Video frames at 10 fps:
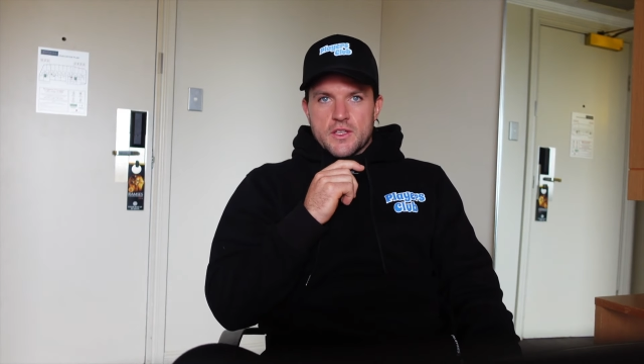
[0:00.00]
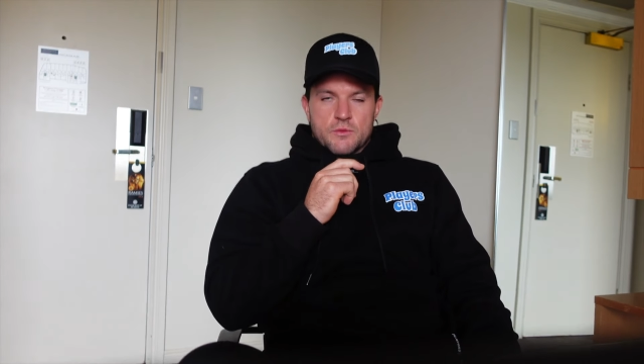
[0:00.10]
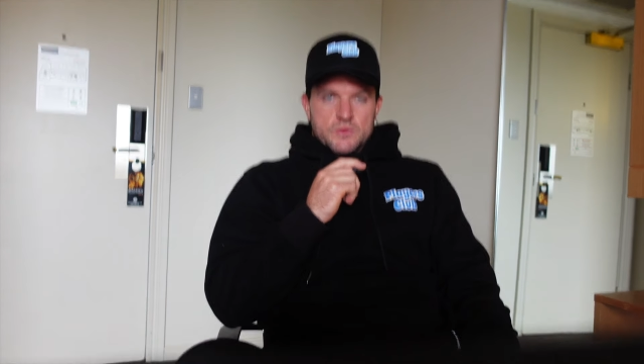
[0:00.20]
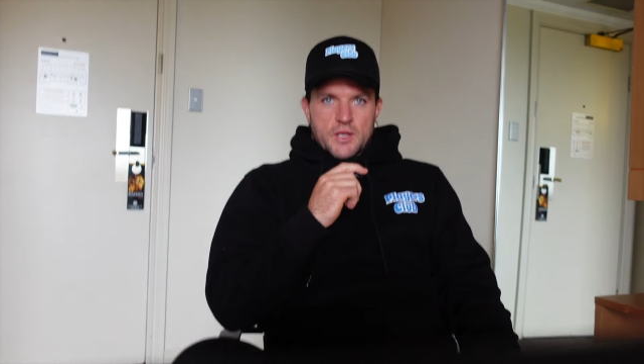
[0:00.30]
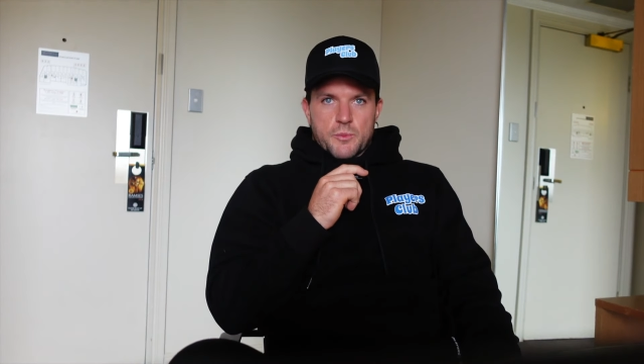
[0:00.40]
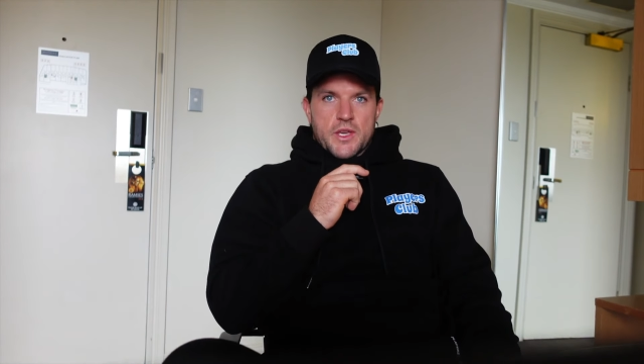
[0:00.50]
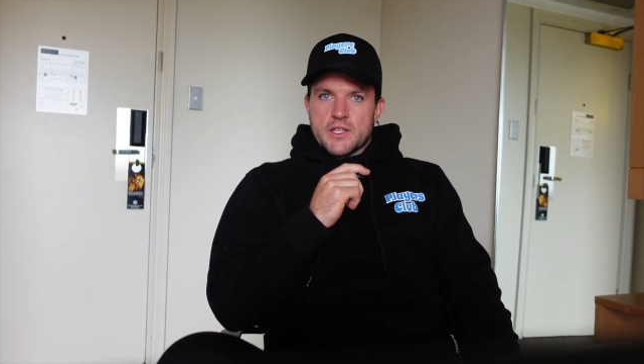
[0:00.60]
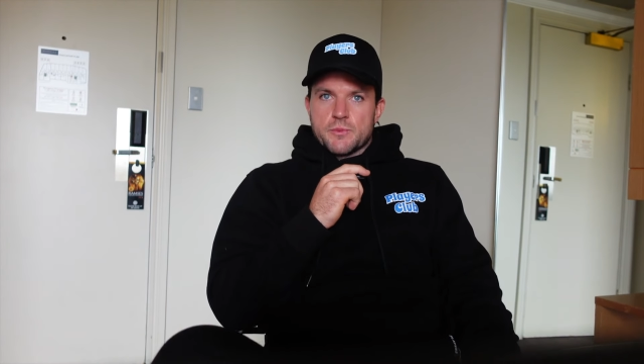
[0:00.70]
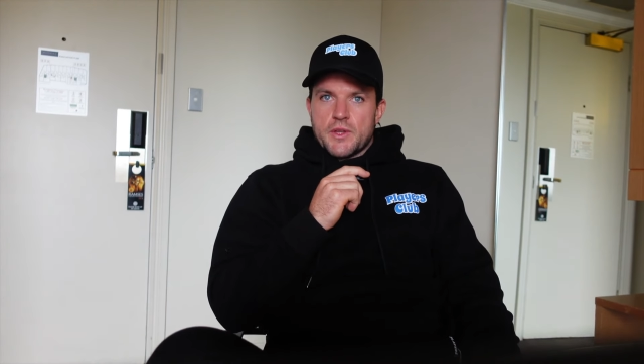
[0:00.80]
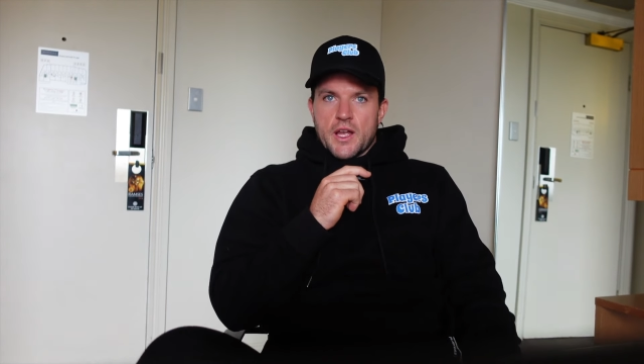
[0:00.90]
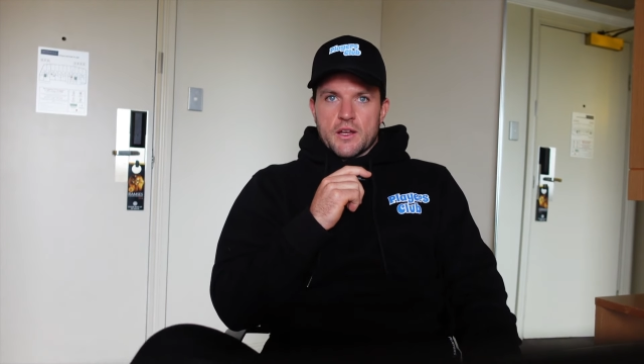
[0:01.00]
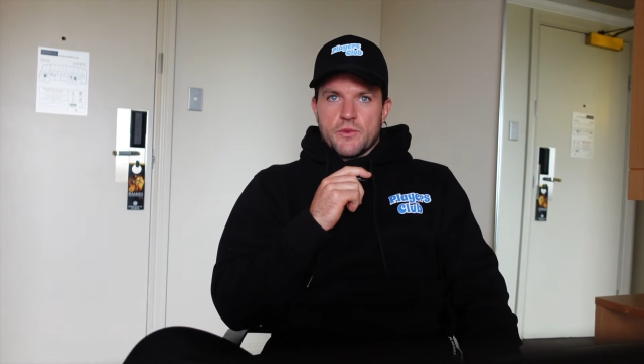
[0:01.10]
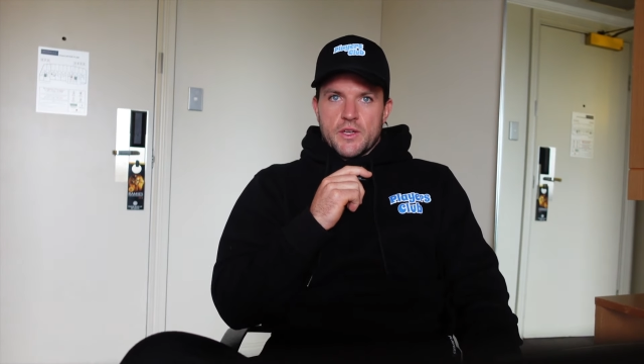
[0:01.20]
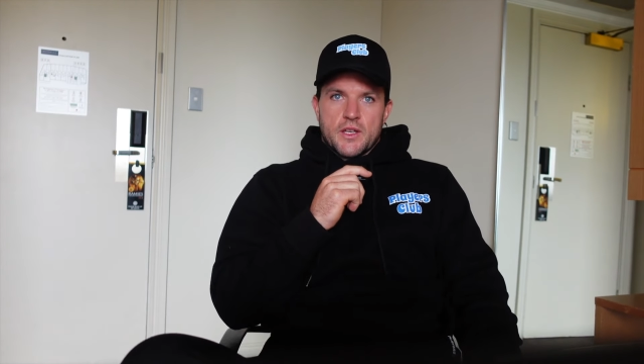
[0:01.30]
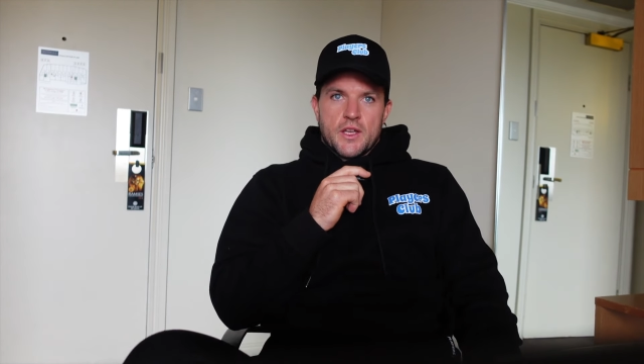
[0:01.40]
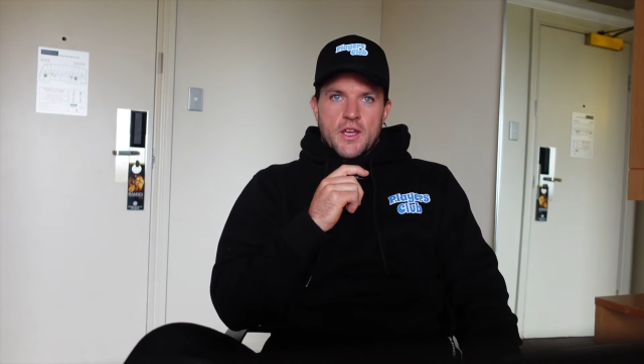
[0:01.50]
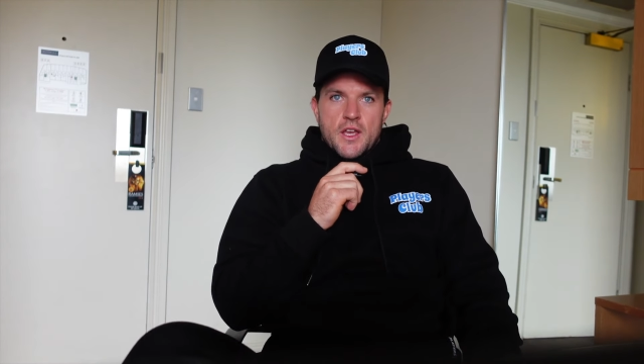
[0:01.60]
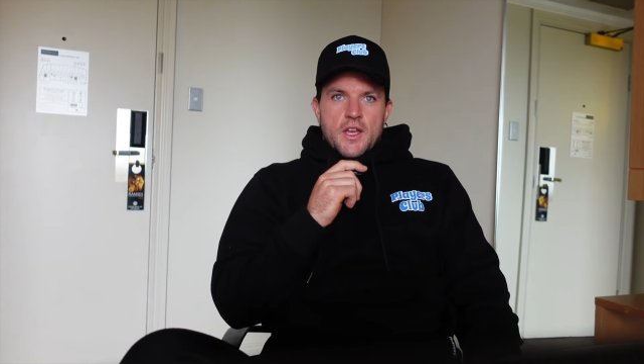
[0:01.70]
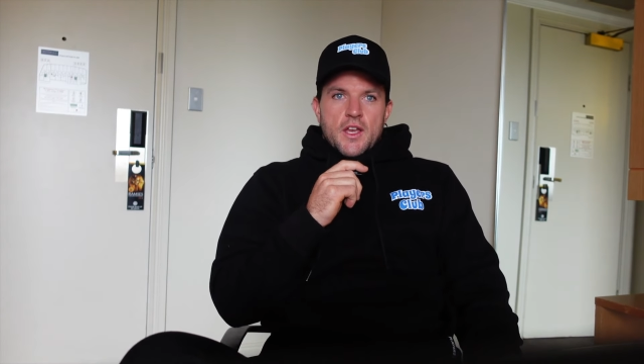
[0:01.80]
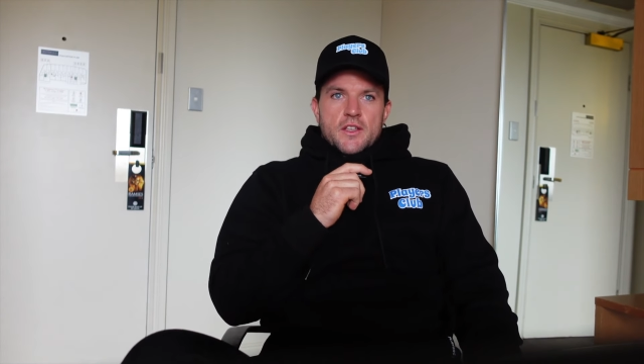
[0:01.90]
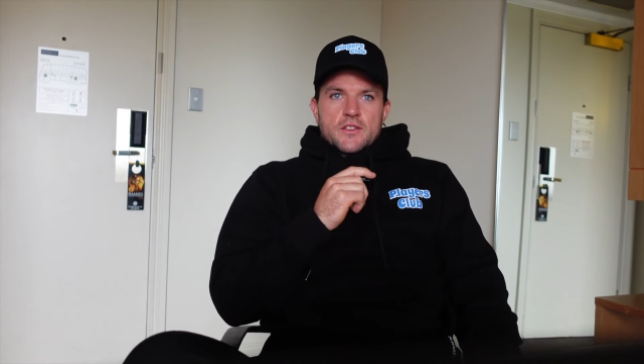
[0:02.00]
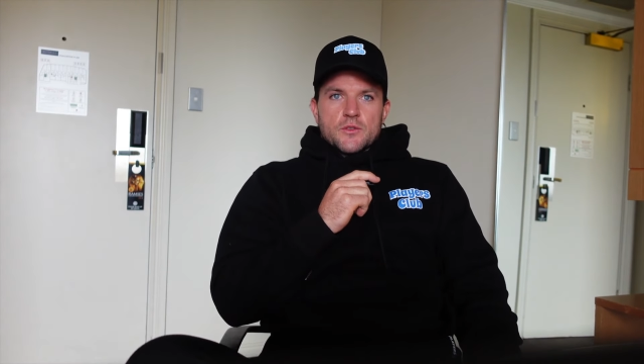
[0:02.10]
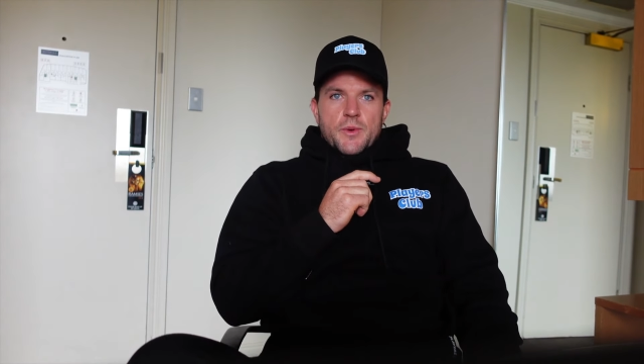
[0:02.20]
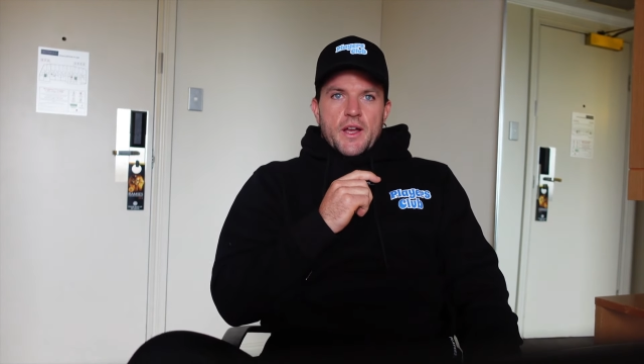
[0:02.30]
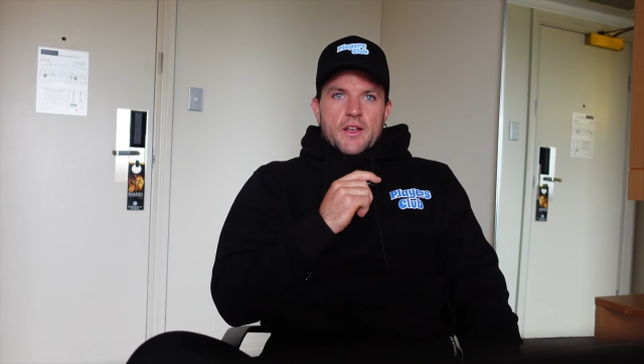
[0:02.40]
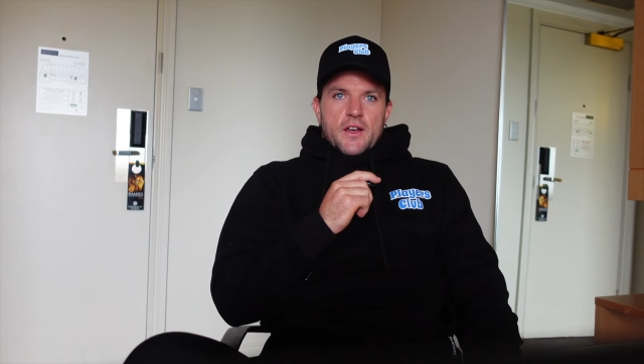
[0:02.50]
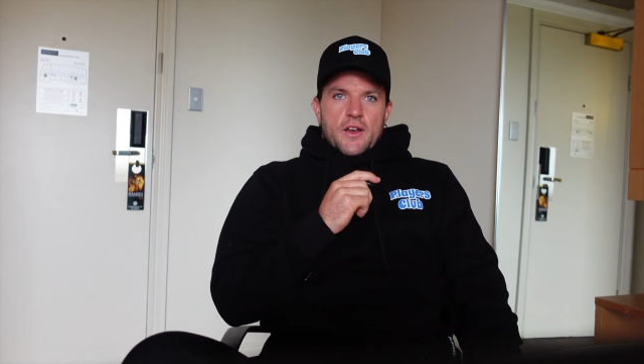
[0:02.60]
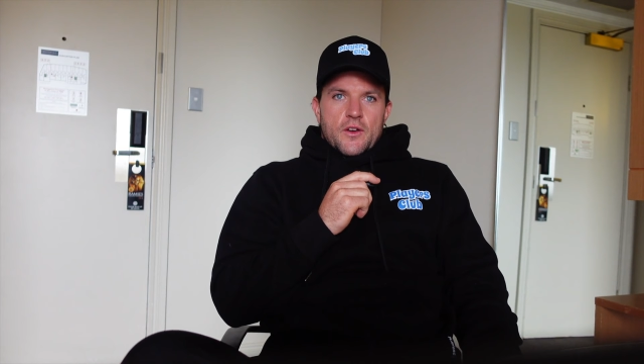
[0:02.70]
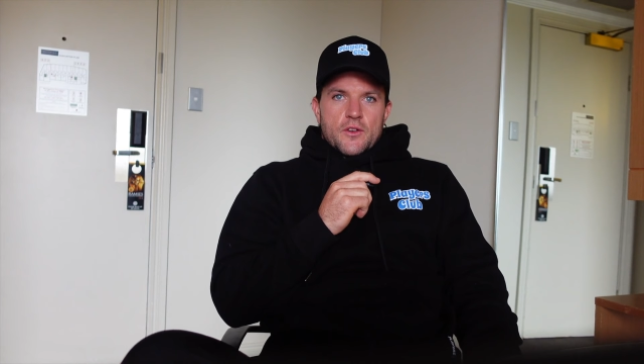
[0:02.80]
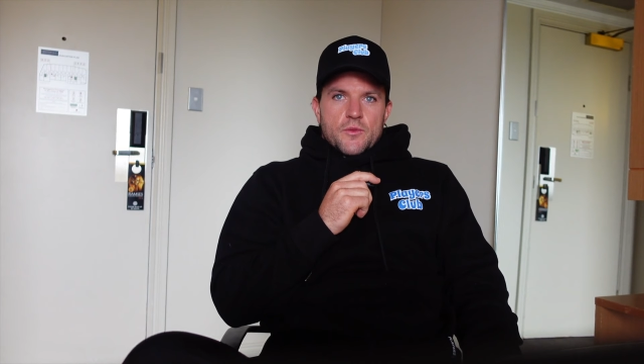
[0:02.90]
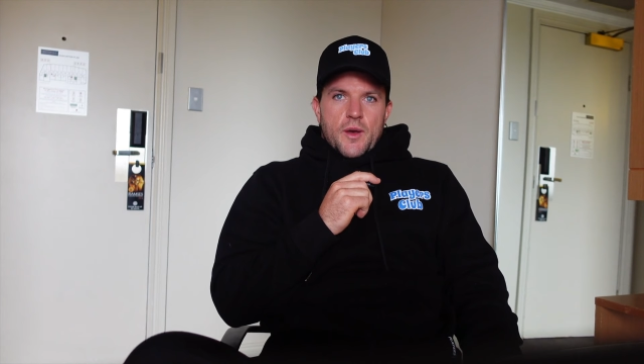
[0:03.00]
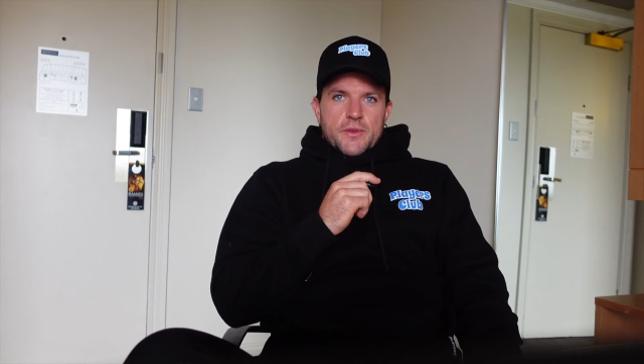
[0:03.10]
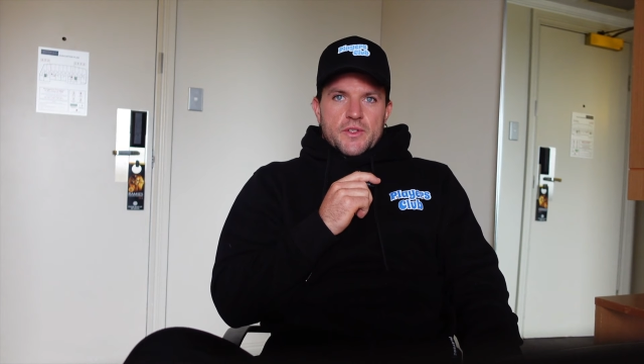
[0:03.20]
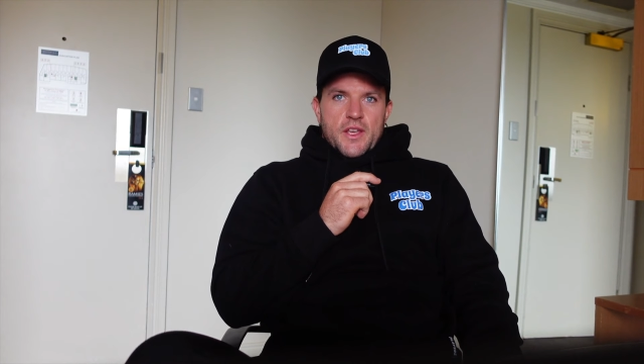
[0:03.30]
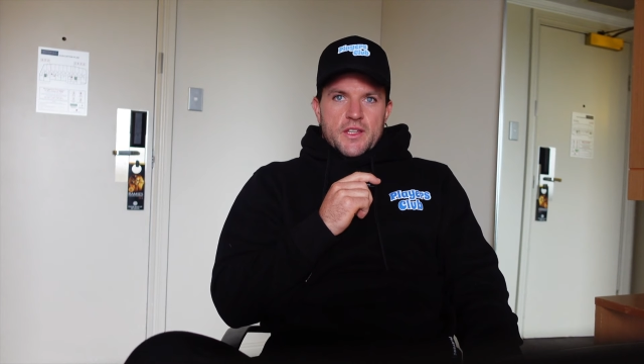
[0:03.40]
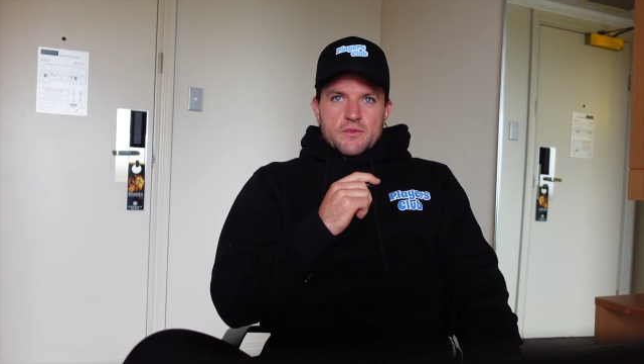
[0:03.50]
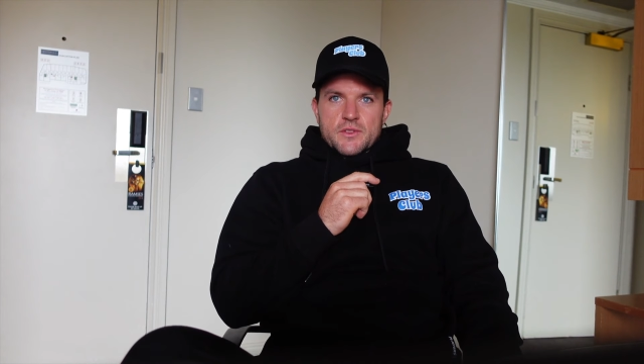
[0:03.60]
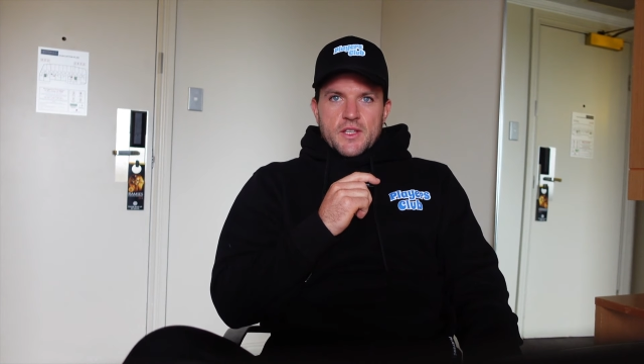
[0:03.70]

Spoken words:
it was like pitch black. We're still back home up in Townsville.